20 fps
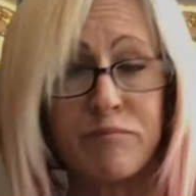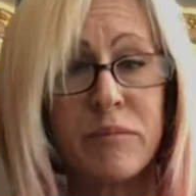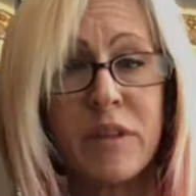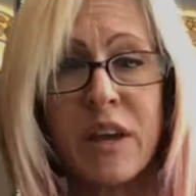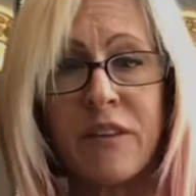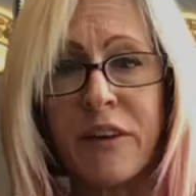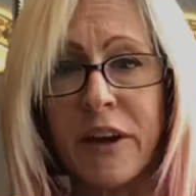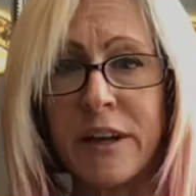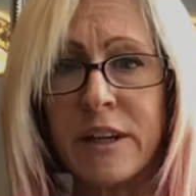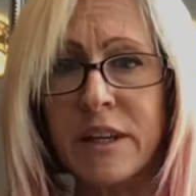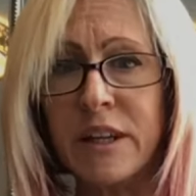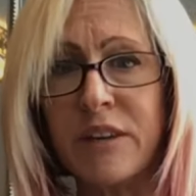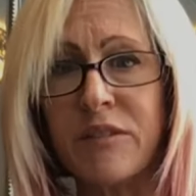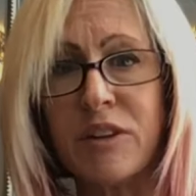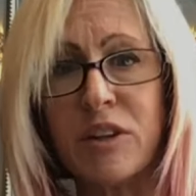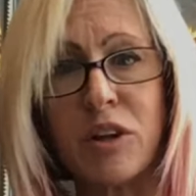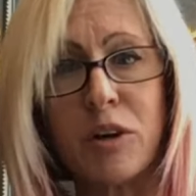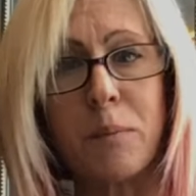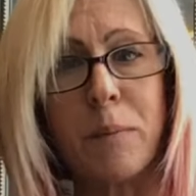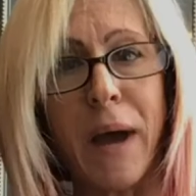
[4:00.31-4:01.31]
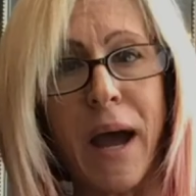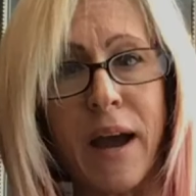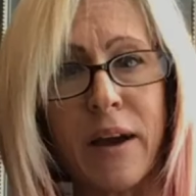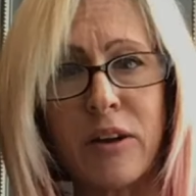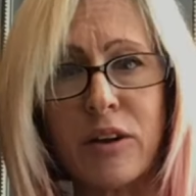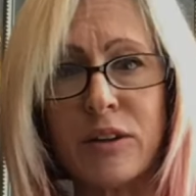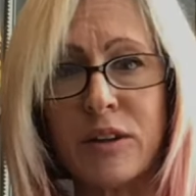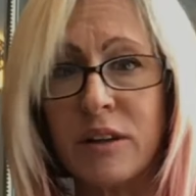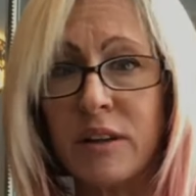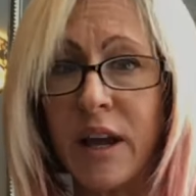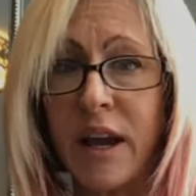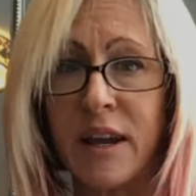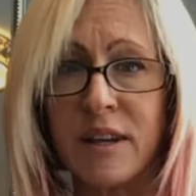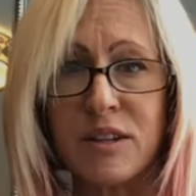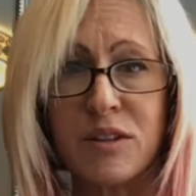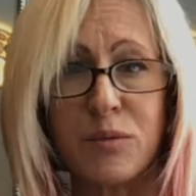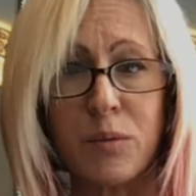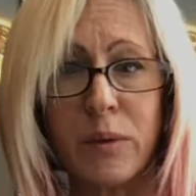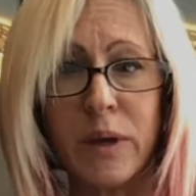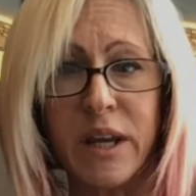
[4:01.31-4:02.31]
If I can even look back on the
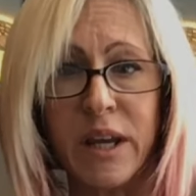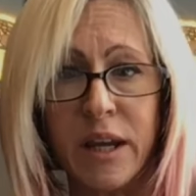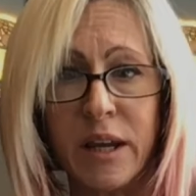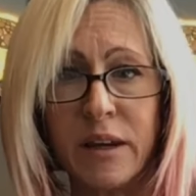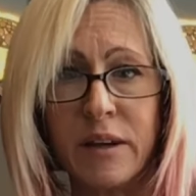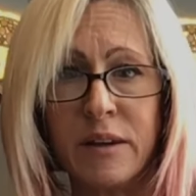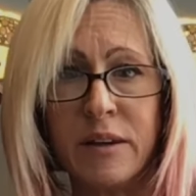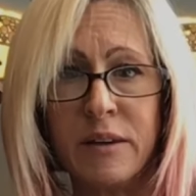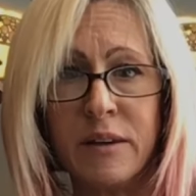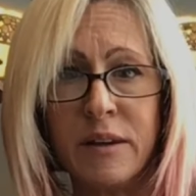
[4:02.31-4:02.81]
last week,